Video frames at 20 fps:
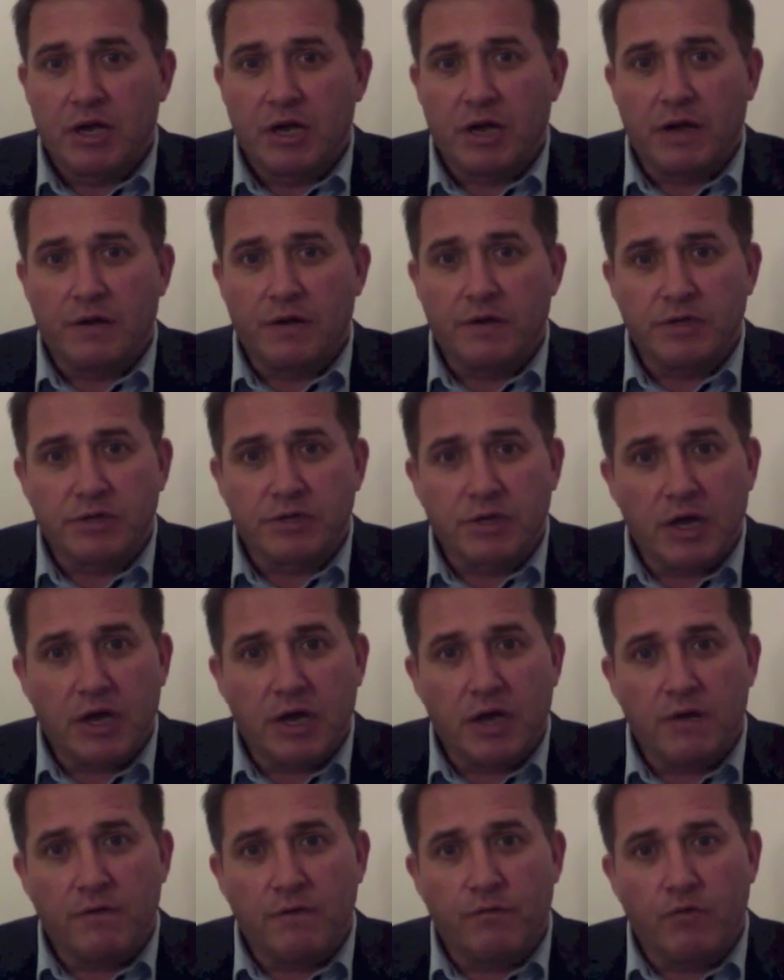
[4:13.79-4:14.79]
and this
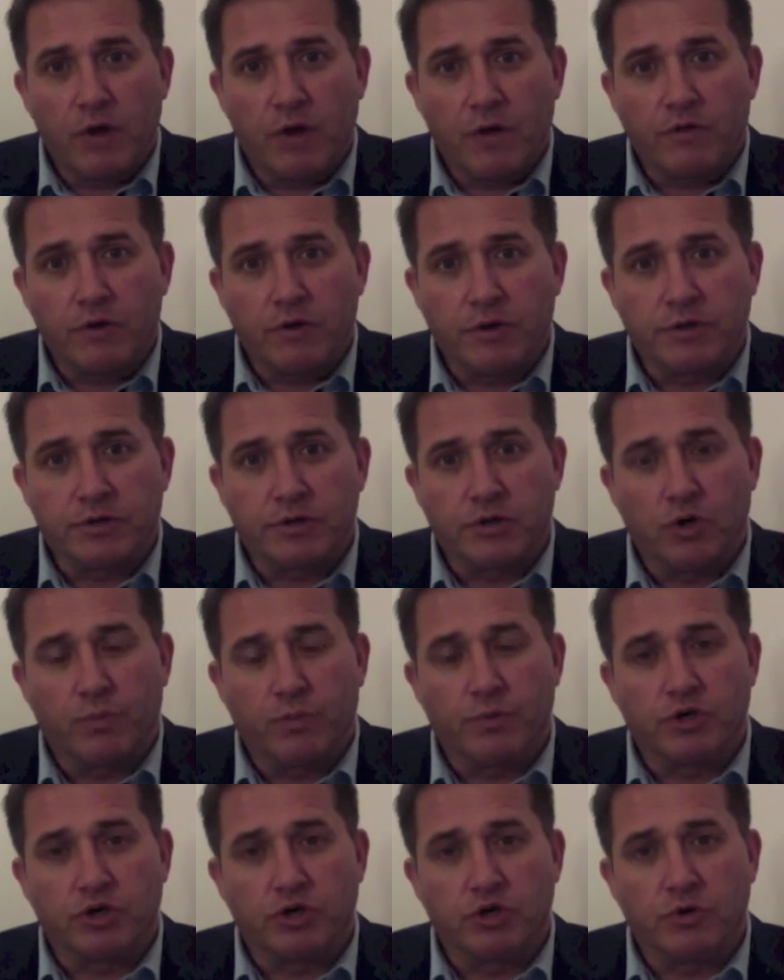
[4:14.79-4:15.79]
gave Revans an
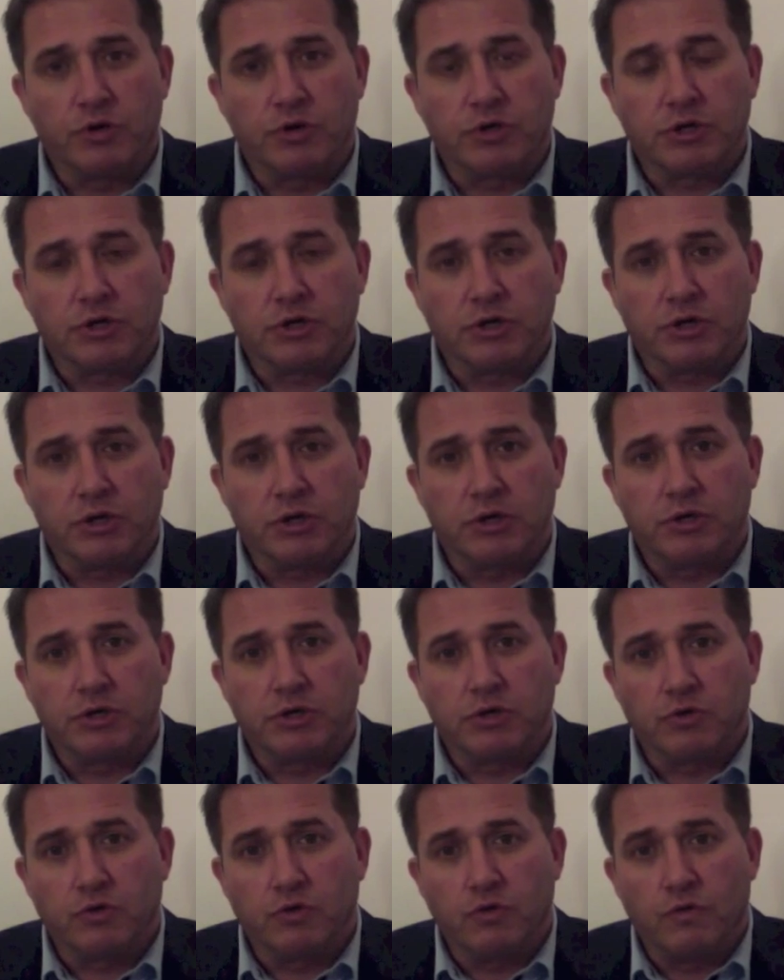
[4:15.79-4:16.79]
opportunity
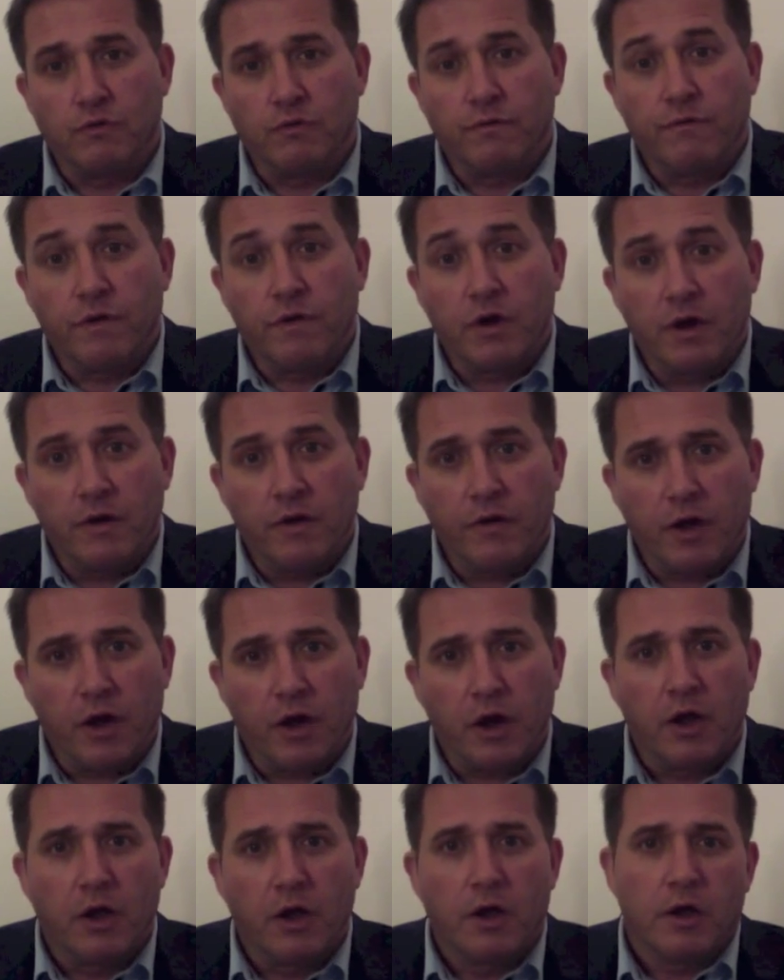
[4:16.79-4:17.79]
to
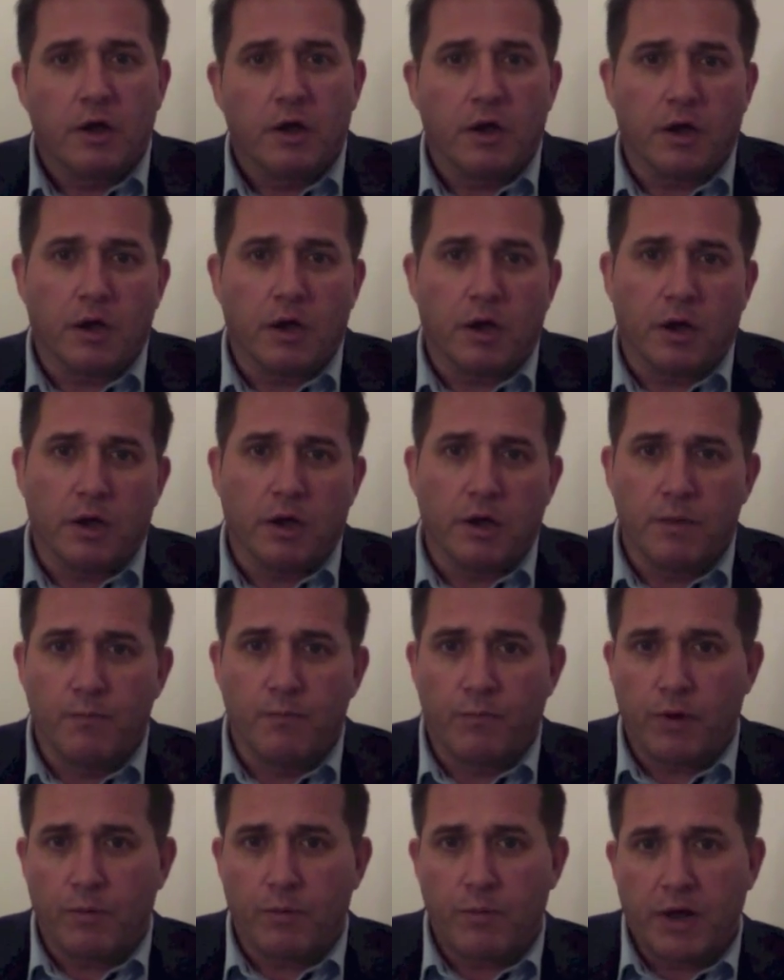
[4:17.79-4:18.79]
further uh,
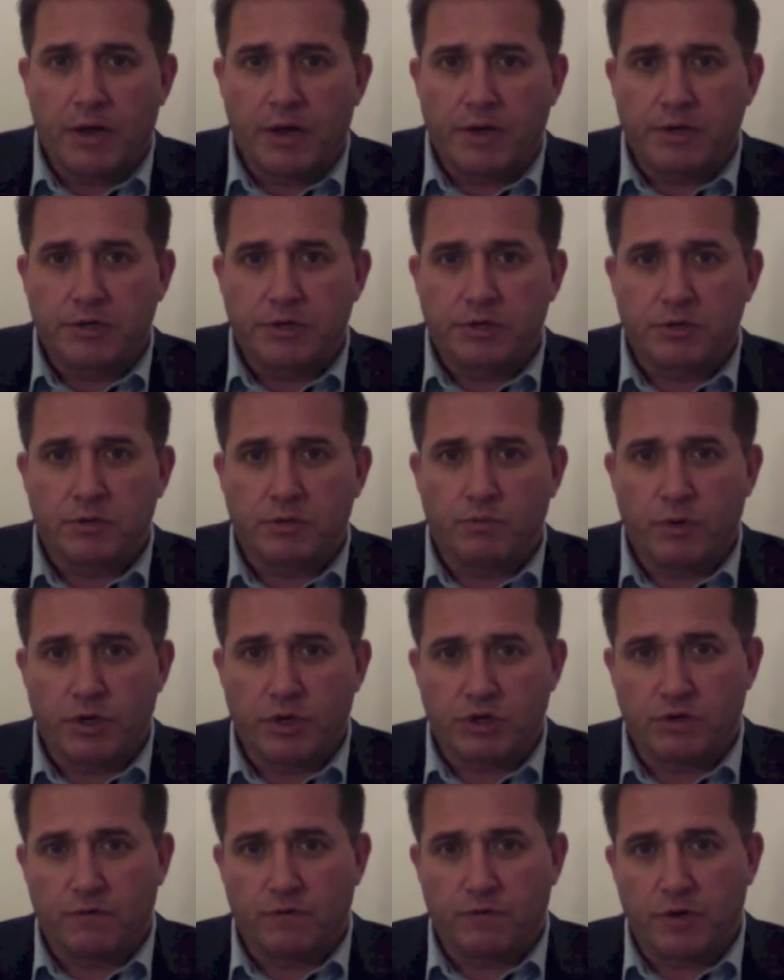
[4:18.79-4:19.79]
implement
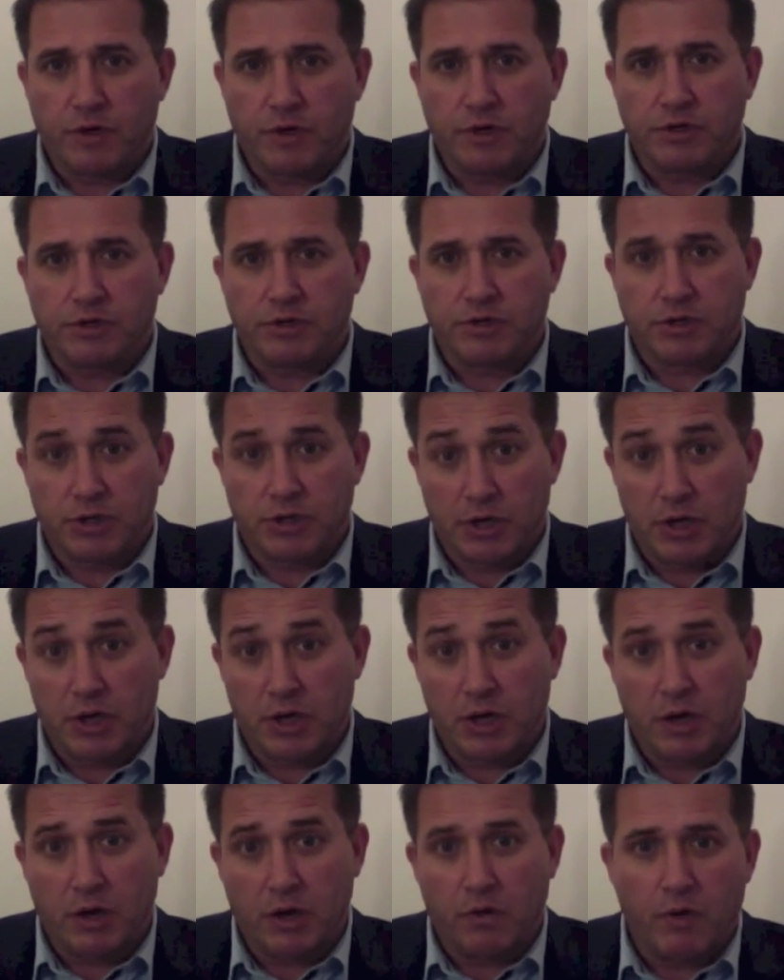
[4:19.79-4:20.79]
much of his
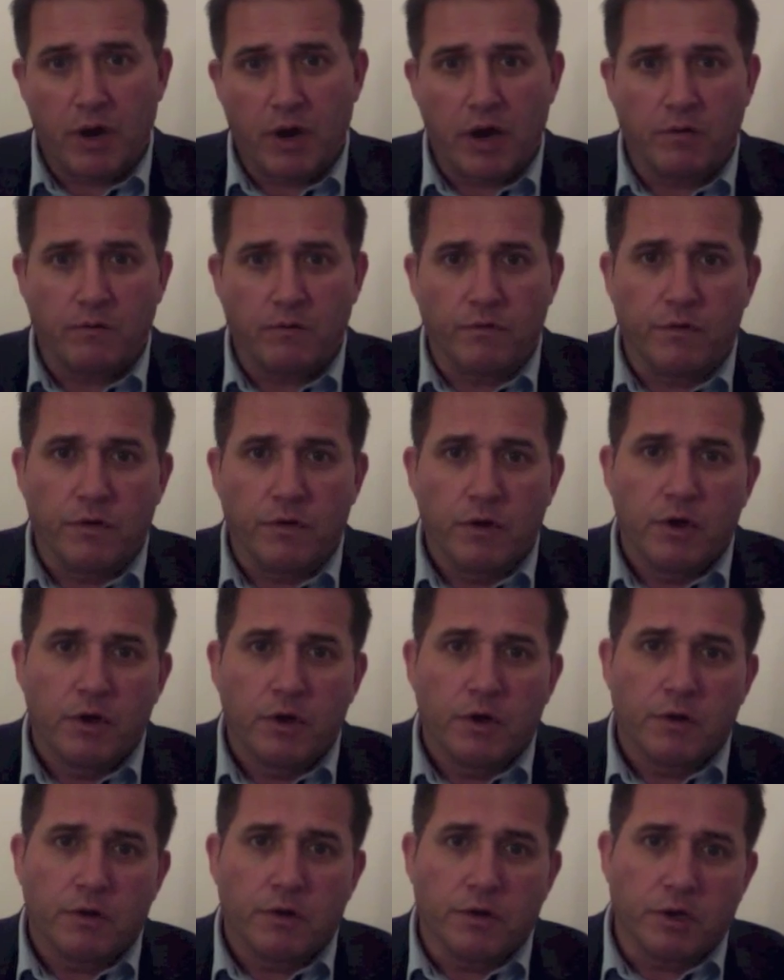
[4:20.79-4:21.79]
thinking around
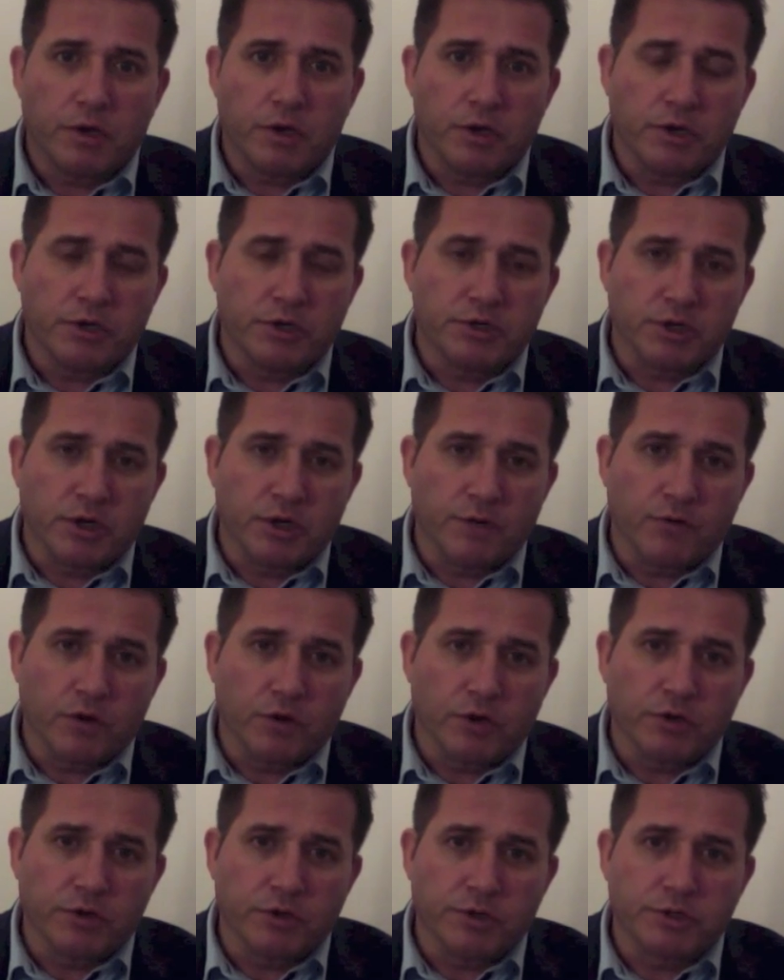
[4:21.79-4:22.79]
the
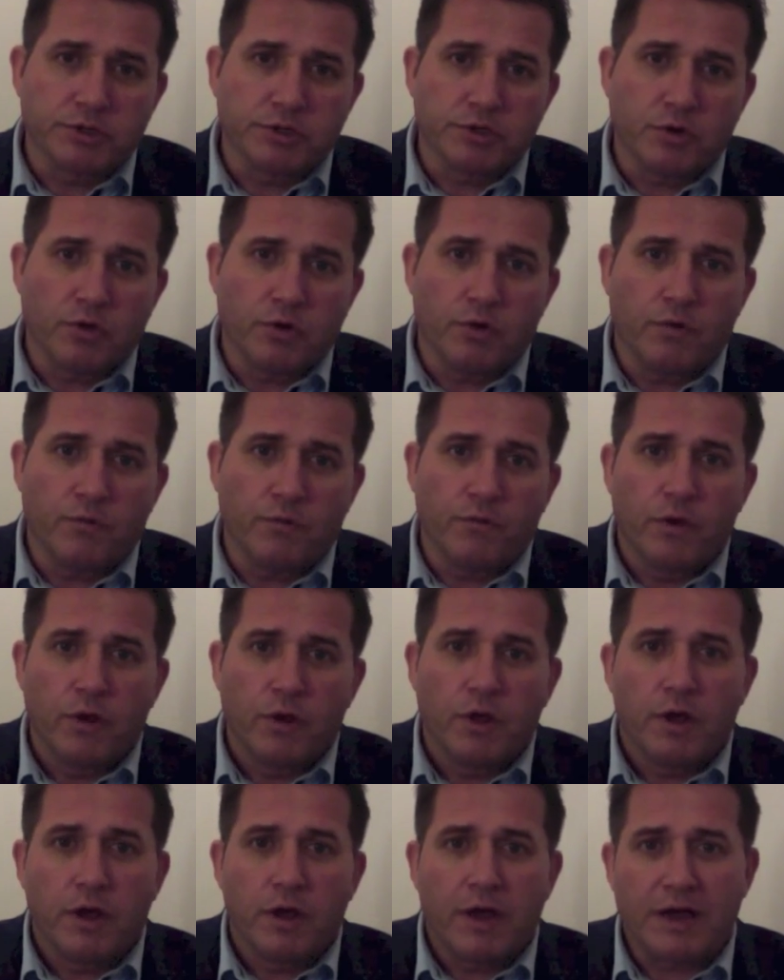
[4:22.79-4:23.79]
significance of
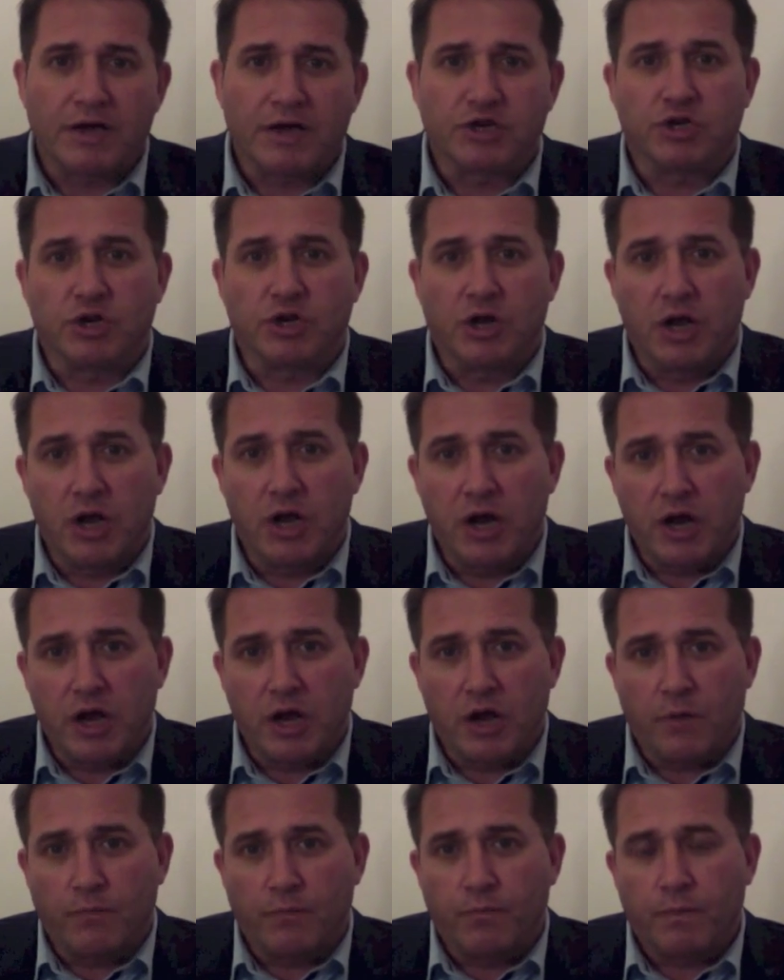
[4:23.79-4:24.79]
action
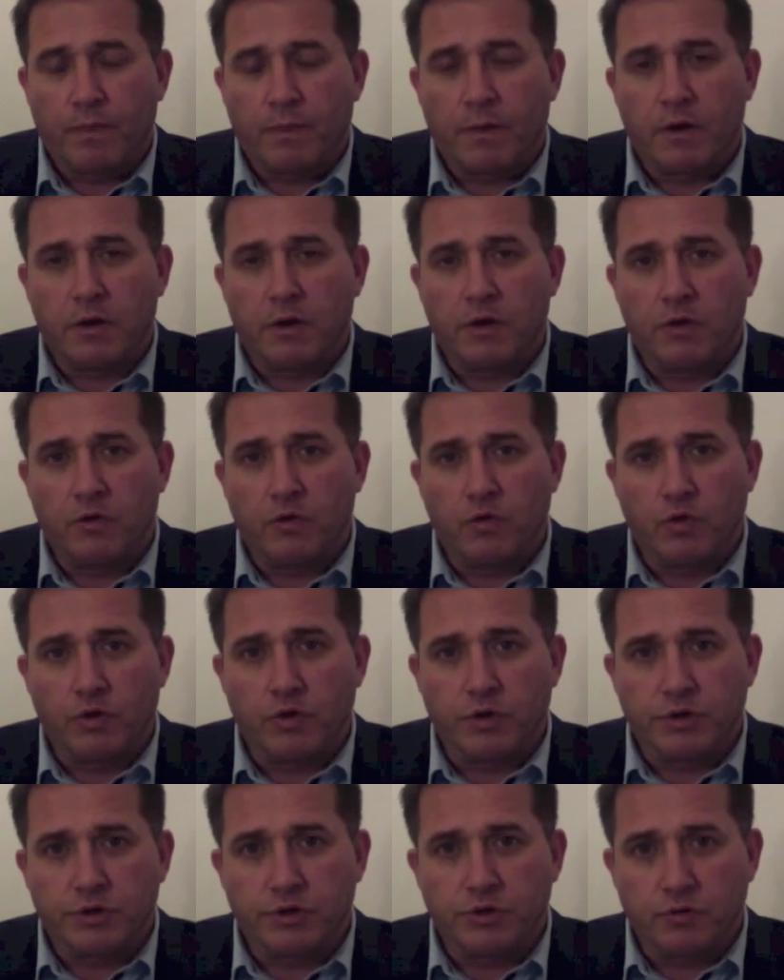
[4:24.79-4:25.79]
learning in
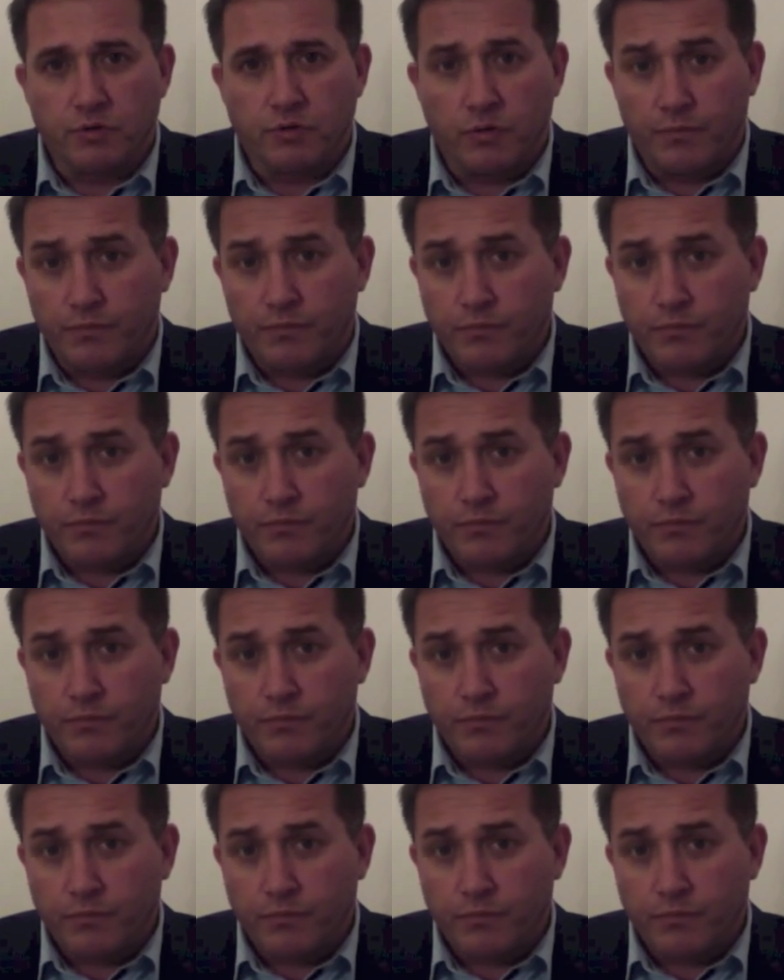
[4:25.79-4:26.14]
order to